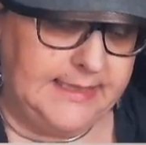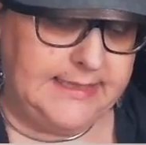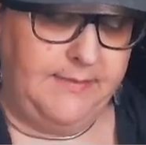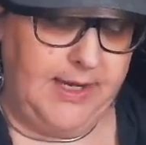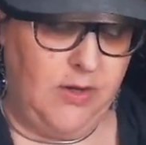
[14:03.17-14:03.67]

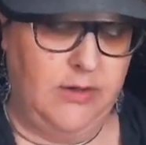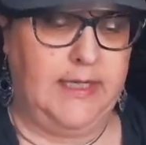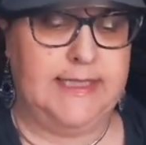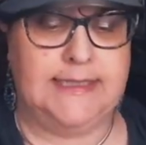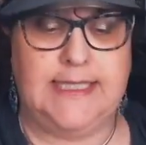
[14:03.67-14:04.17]
didn't make a whole
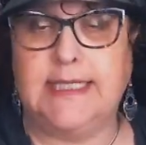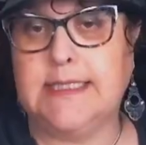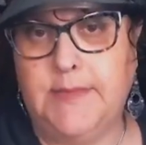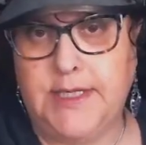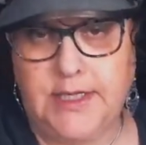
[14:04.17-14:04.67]
lot of sense.
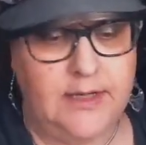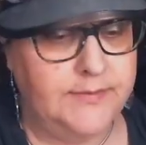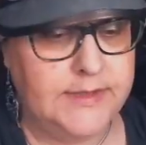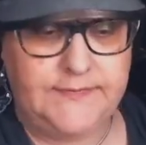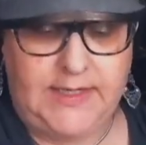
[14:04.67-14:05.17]
And my daughter
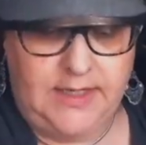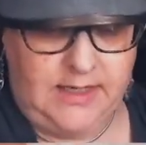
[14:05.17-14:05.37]
was very